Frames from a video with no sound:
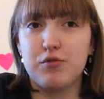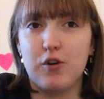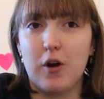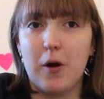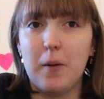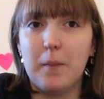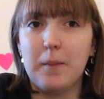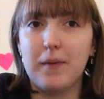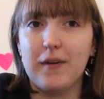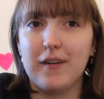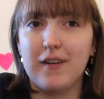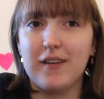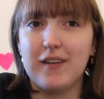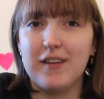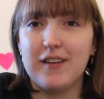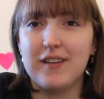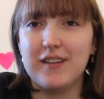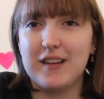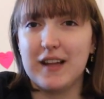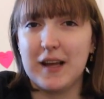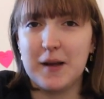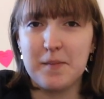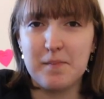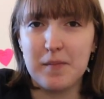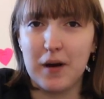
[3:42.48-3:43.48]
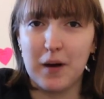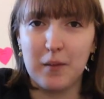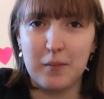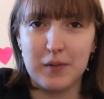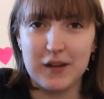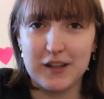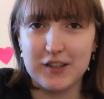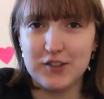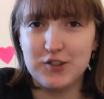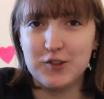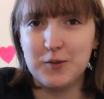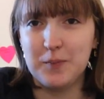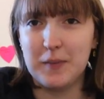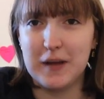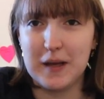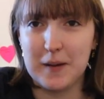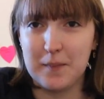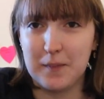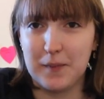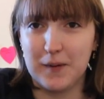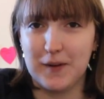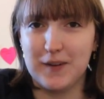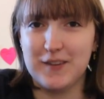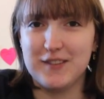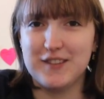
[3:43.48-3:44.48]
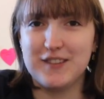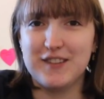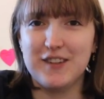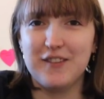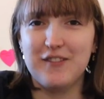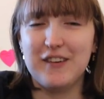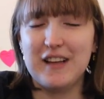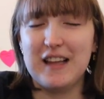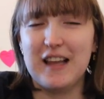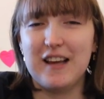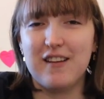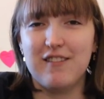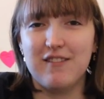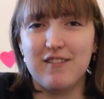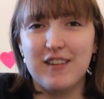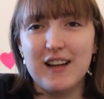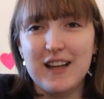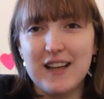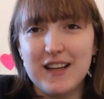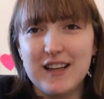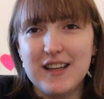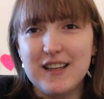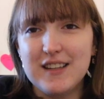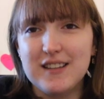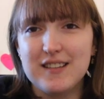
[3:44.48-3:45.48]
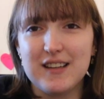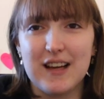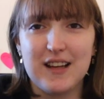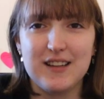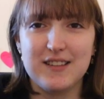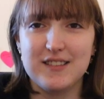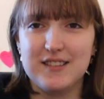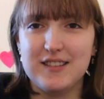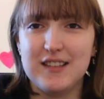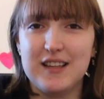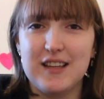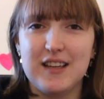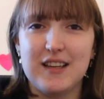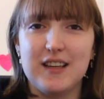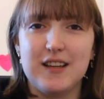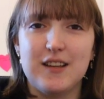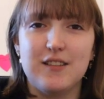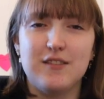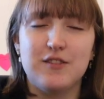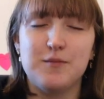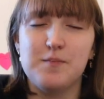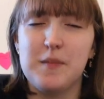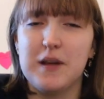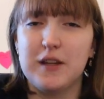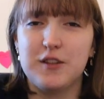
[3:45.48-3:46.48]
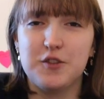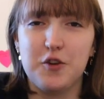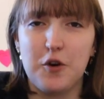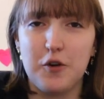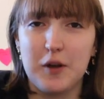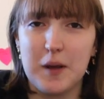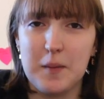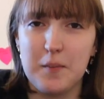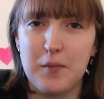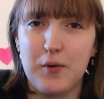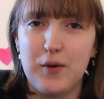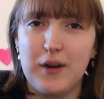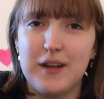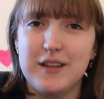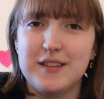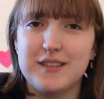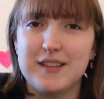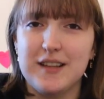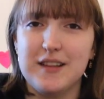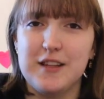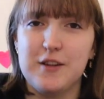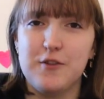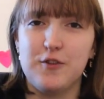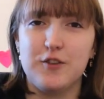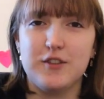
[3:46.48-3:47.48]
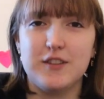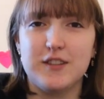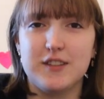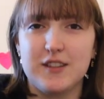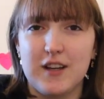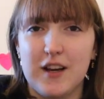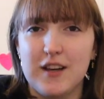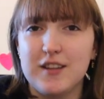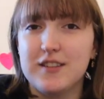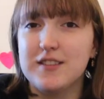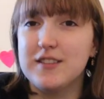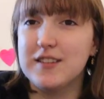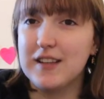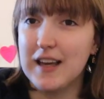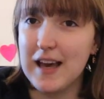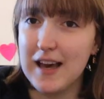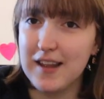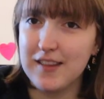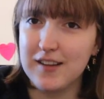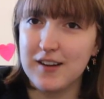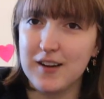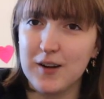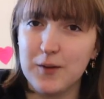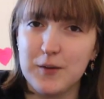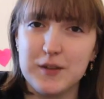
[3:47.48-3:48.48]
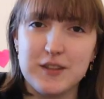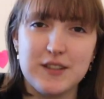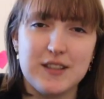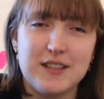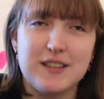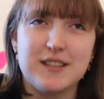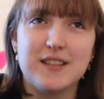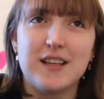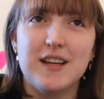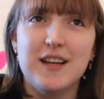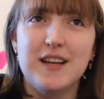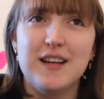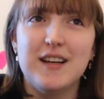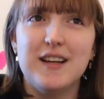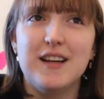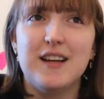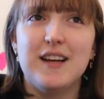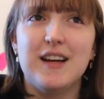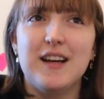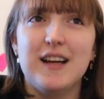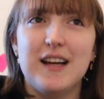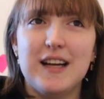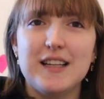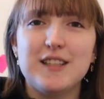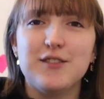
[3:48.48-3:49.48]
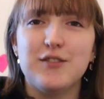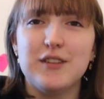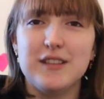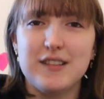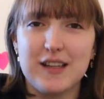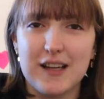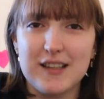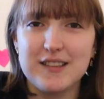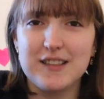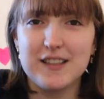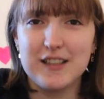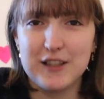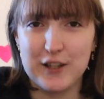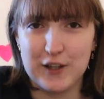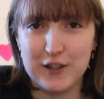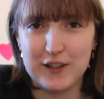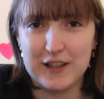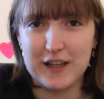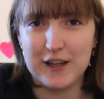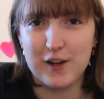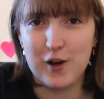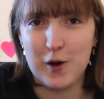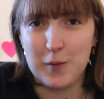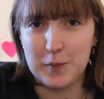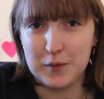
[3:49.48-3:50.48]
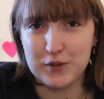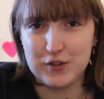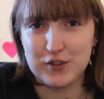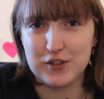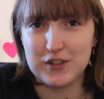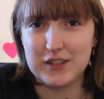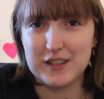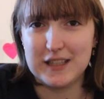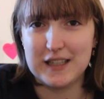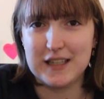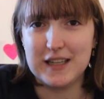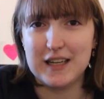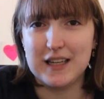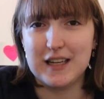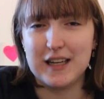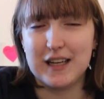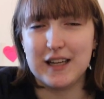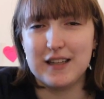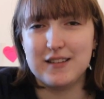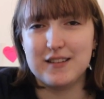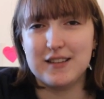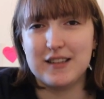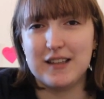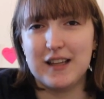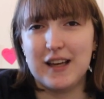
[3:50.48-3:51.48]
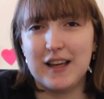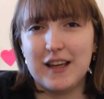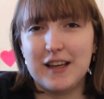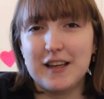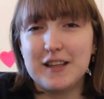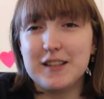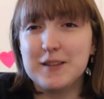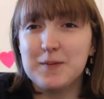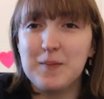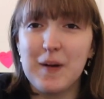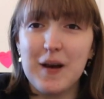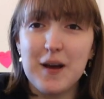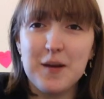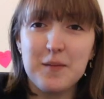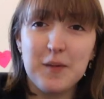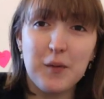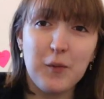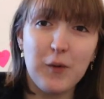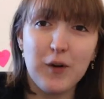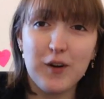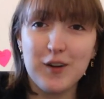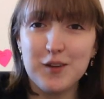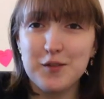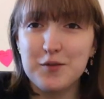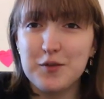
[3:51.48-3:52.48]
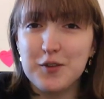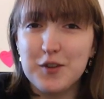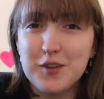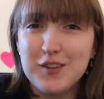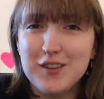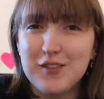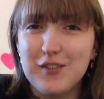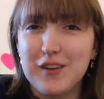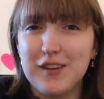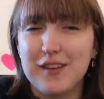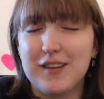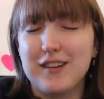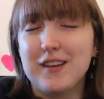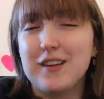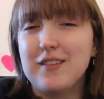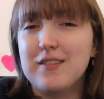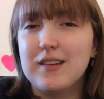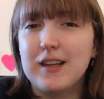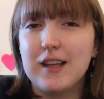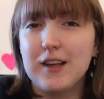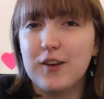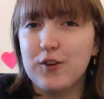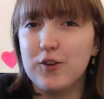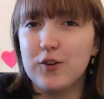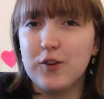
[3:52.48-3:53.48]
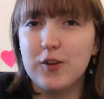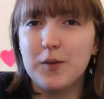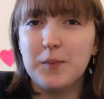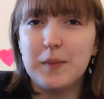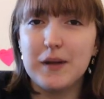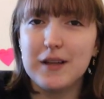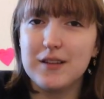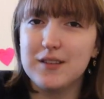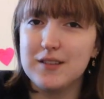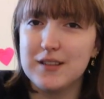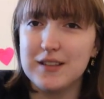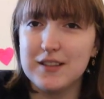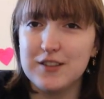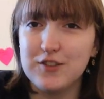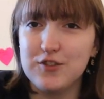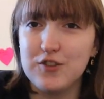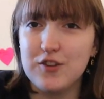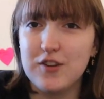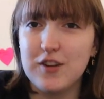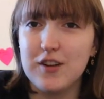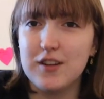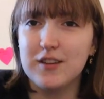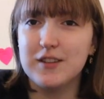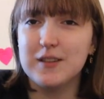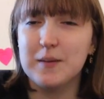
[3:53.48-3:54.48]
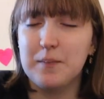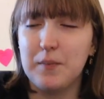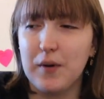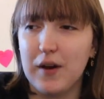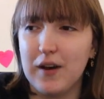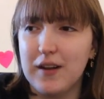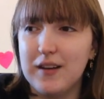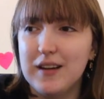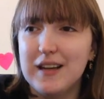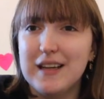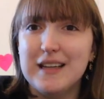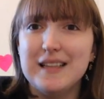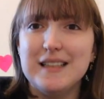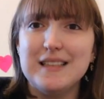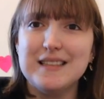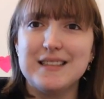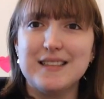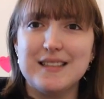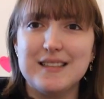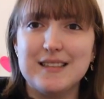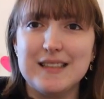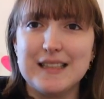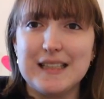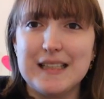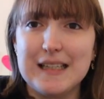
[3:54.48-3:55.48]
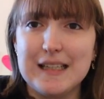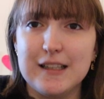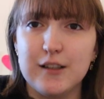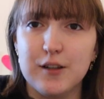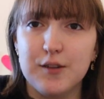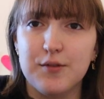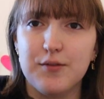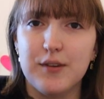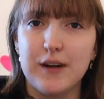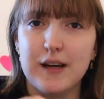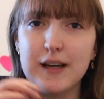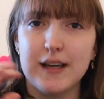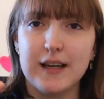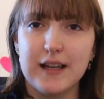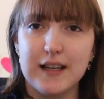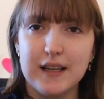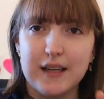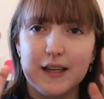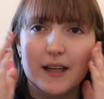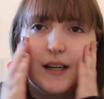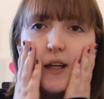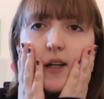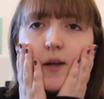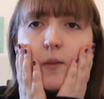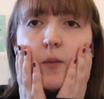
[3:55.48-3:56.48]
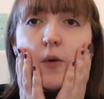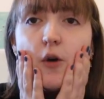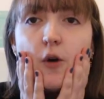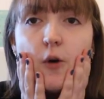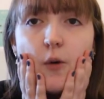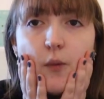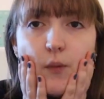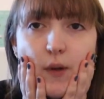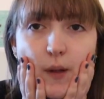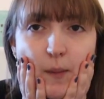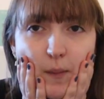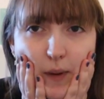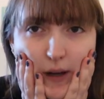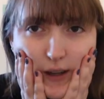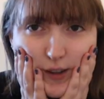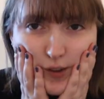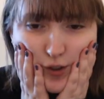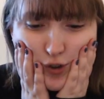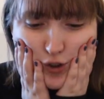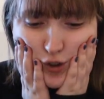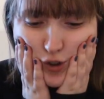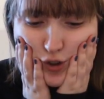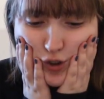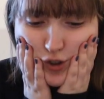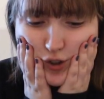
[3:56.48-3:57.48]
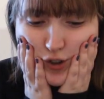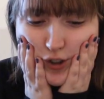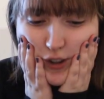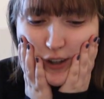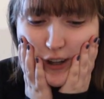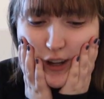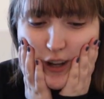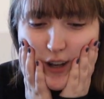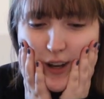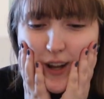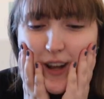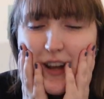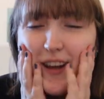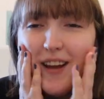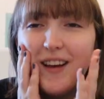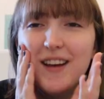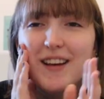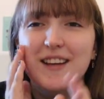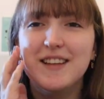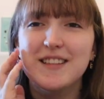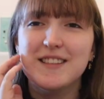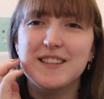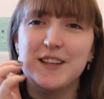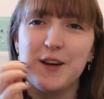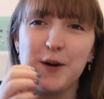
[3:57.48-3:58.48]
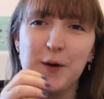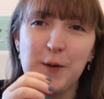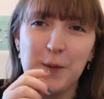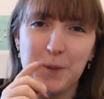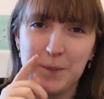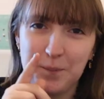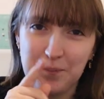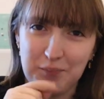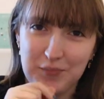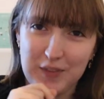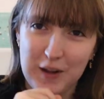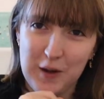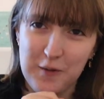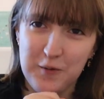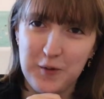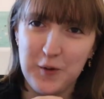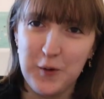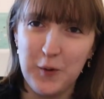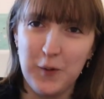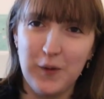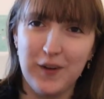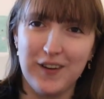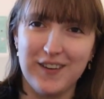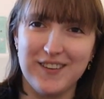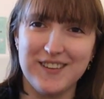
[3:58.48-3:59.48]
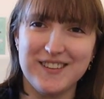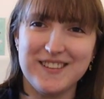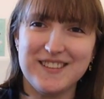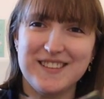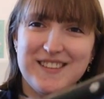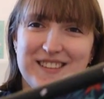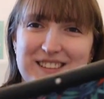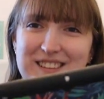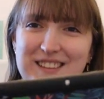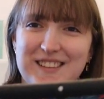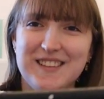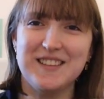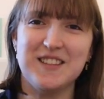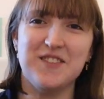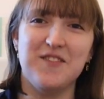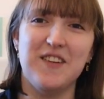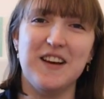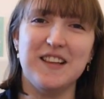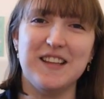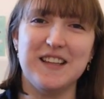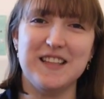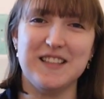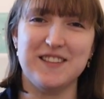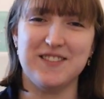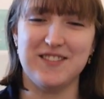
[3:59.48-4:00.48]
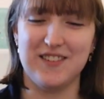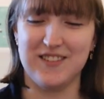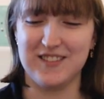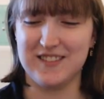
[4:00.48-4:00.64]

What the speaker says: proper like published papers that we like read, annotate, make talking points, and then all discuss together, which is, it's a fantastic learning opportunity and I get to like expand my worldview with other really cool PhD students, but it's terrifying and I'm the only master's student. So of course, it's my least